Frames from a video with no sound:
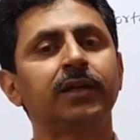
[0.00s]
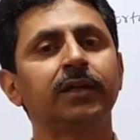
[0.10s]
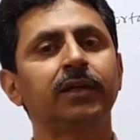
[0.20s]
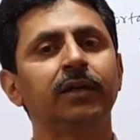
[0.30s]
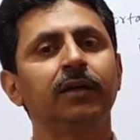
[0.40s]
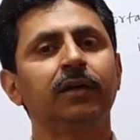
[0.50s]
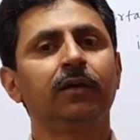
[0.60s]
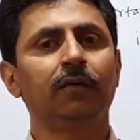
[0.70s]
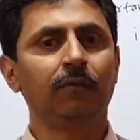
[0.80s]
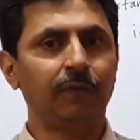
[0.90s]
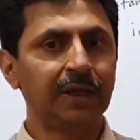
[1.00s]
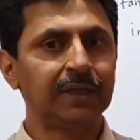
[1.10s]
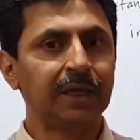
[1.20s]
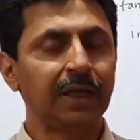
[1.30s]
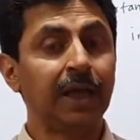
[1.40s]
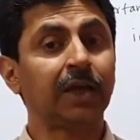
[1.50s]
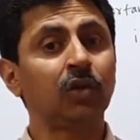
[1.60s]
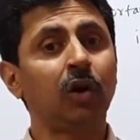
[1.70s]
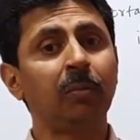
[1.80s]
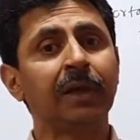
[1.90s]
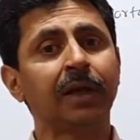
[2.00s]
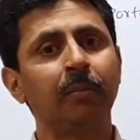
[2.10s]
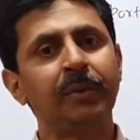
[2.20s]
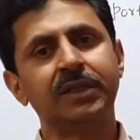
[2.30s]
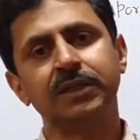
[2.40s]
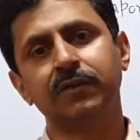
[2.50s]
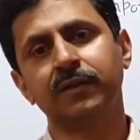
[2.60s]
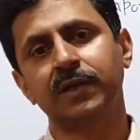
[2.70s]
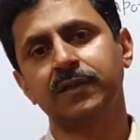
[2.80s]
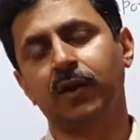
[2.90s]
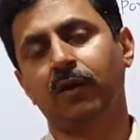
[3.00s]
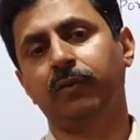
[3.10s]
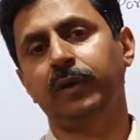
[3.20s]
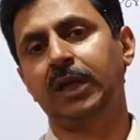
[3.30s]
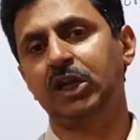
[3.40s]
with economic competitiveness of nations,